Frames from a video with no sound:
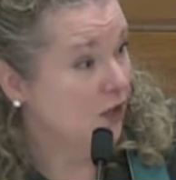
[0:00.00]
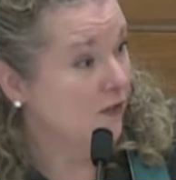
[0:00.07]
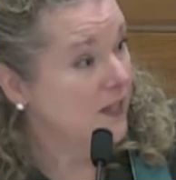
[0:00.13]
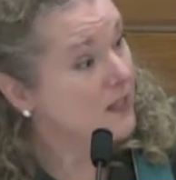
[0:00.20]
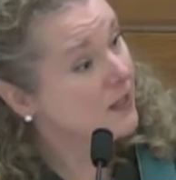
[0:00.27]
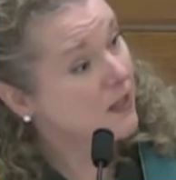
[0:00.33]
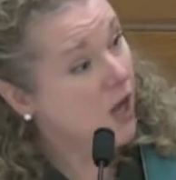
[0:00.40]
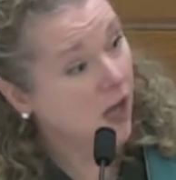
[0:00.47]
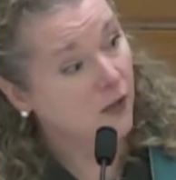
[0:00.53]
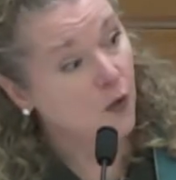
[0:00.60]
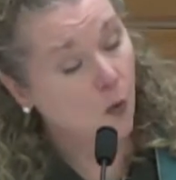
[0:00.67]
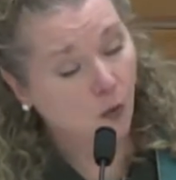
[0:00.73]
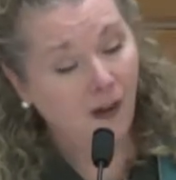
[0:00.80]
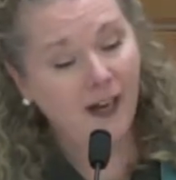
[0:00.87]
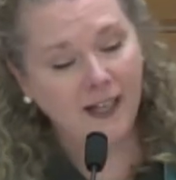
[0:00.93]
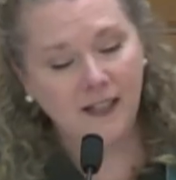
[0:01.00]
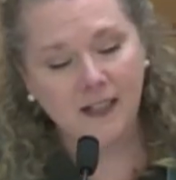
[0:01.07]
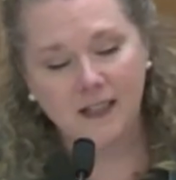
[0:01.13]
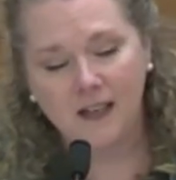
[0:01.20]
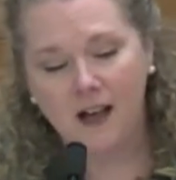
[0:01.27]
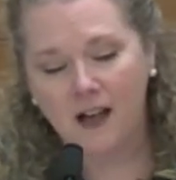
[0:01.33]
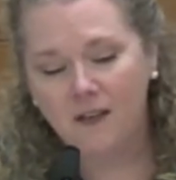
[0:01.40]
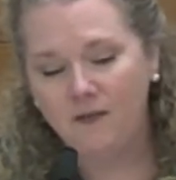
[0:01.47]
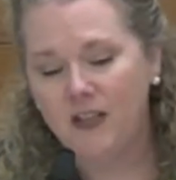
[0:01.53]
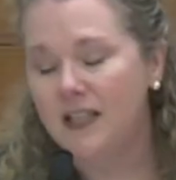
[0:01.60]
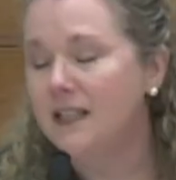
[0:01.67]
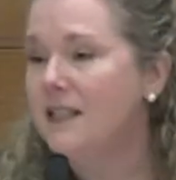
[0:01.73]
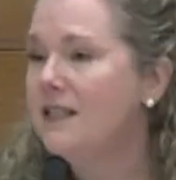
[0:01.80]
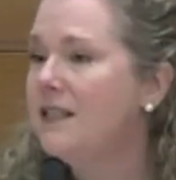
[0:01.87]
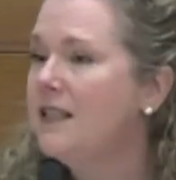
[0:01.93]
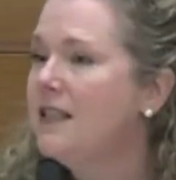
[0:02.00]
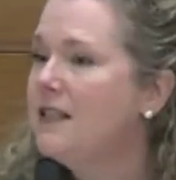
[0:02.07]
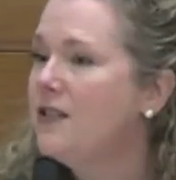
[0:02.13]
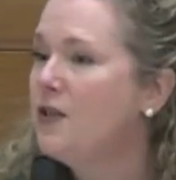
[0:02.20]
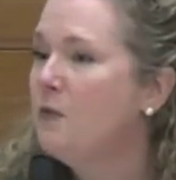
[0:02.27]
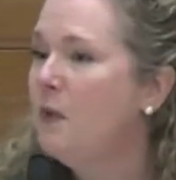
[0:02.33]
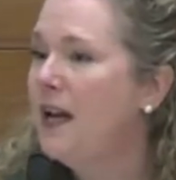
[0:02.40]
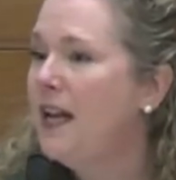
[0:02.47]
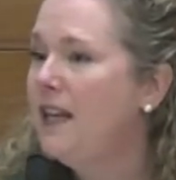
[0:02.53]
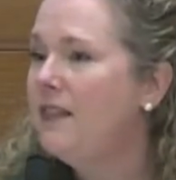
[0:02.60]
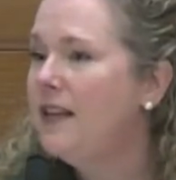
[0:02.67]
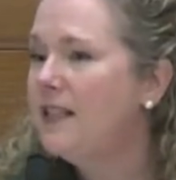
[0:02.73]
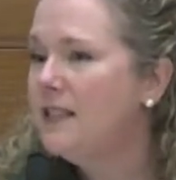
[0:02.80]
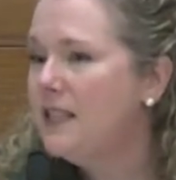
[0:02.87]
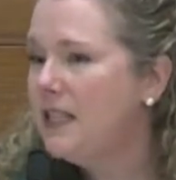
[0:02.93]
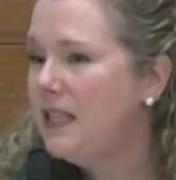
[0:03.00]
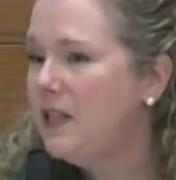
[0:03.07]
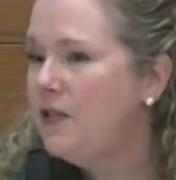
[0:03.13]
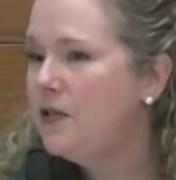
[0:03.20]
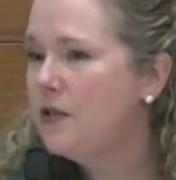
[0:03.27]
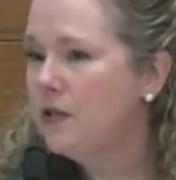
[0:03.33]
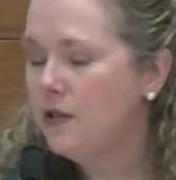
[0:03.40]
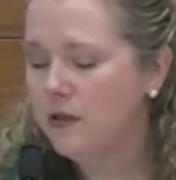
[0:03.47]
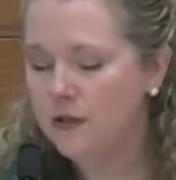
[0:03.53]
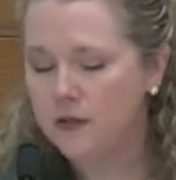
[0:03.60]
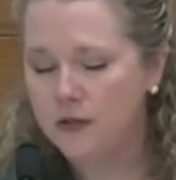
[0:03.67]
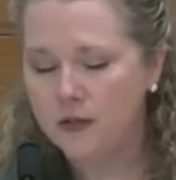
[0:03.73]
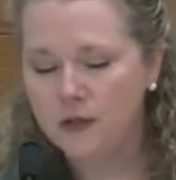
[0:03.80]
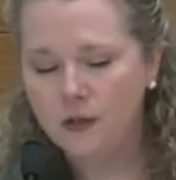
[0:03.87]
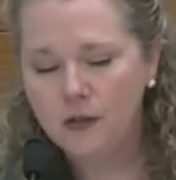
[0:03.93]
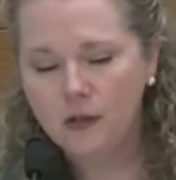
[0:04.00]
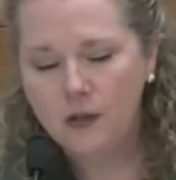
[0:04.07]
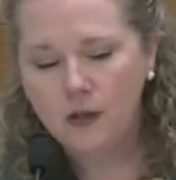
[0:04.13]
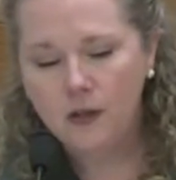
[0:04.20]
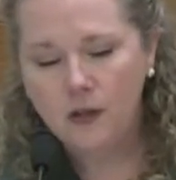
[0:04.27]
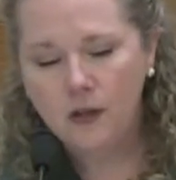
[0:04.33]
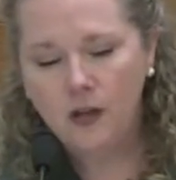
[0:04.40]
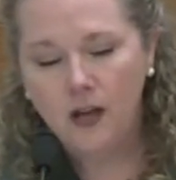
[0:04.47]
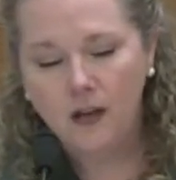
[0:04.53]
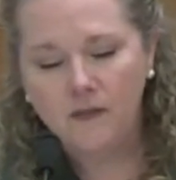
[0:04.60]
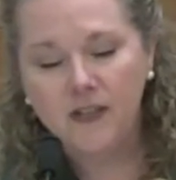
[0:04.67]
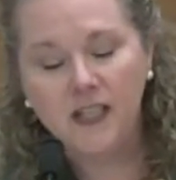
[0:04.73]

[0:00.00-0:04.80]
that's not quite as obvious is the way that teachers of the